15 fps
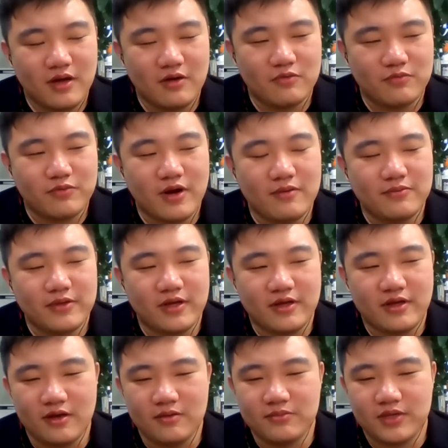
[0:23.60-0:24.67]
I'll probably a
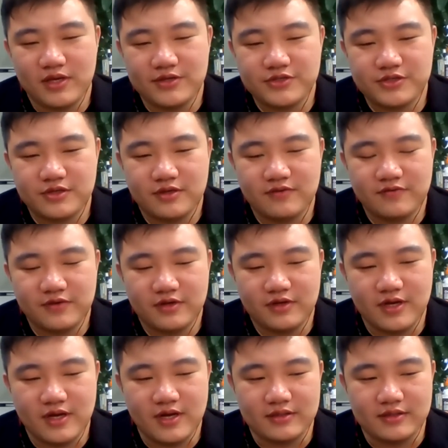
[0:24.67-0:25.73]
combination of
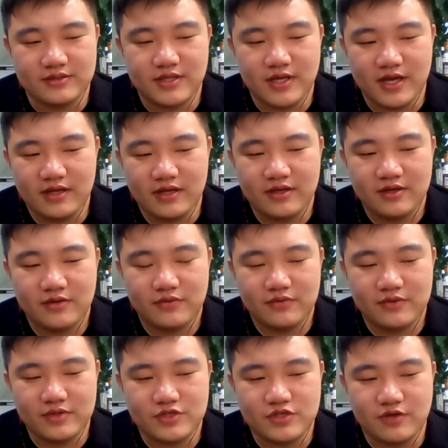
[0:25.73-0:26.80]
tech,
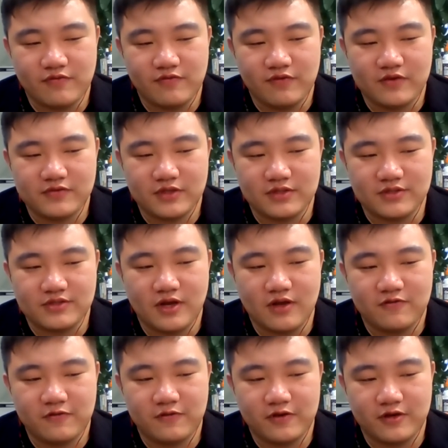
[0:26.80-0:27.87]
which involves
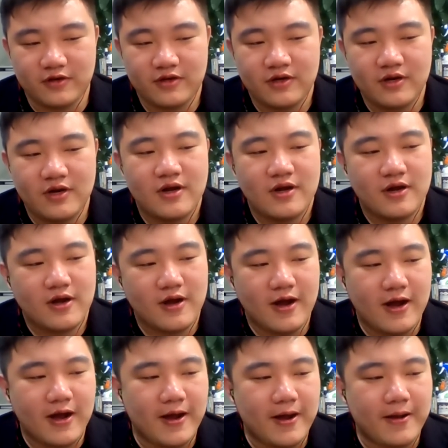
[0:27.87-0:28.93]
software,
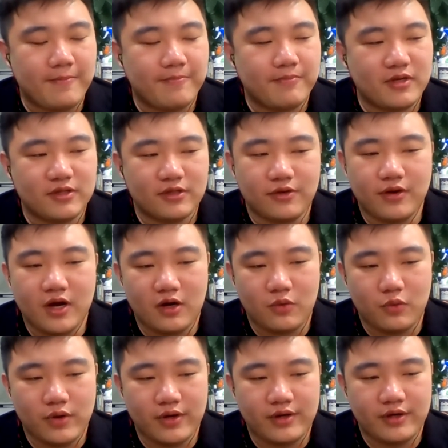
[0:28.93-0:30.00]
a little
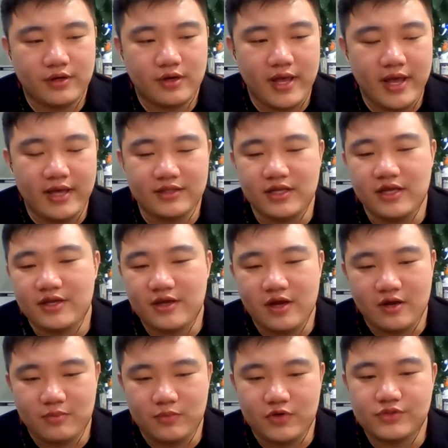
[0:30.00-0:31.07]
hardware, and
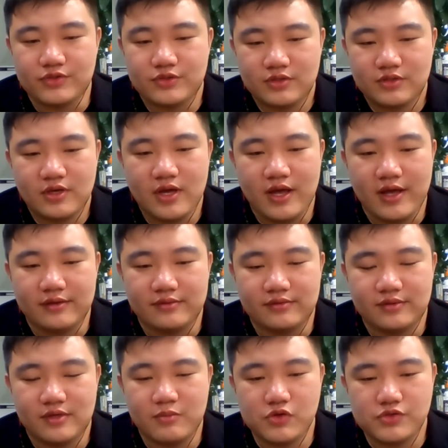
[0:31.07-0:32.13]
e-commerce, and
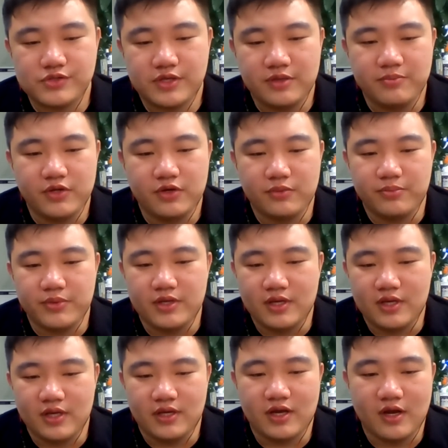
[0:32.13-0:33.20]
mostly B2B
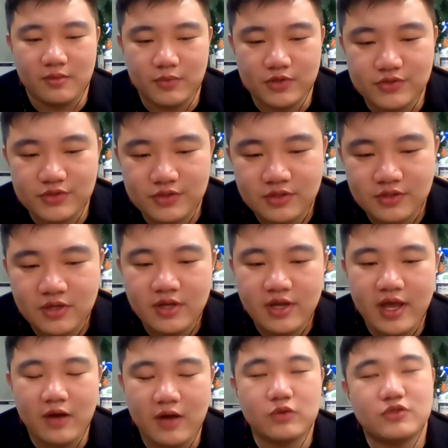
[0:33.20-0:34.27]
e-commerce.
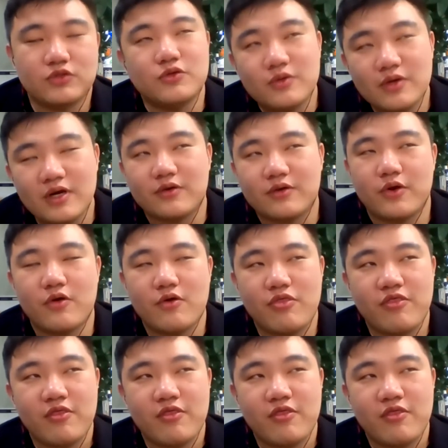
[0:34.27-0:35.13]
And we do growth